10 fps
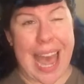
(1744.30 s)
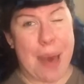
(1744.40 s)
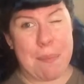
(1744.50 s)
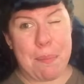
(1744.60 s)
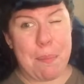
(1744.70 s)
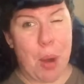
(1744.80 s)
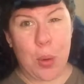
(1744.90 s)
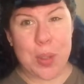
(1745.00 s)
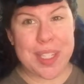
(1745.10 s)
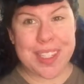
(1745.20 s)
at
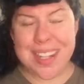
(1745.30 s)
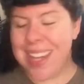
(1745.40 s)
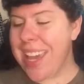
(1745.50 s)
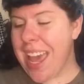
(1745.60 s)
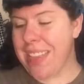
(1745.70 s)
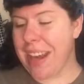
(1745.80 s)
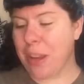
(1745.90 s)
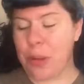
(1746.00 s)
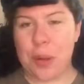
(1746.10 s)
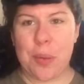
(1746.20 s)
most. And that
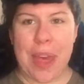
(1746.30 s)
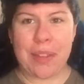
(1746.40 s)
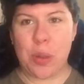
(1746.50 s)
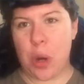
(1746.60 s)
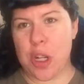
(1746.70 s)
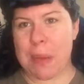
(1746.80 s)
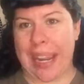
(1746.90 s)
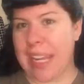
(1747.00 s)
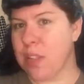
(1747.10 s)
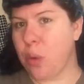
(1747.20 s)
included having to wash my
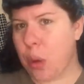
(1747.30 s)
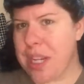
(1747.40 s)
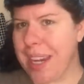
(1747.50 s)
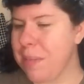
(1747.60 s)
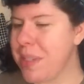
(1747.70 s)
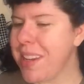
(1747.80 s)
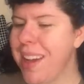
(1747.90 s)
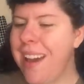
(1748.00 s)
hands 4 times.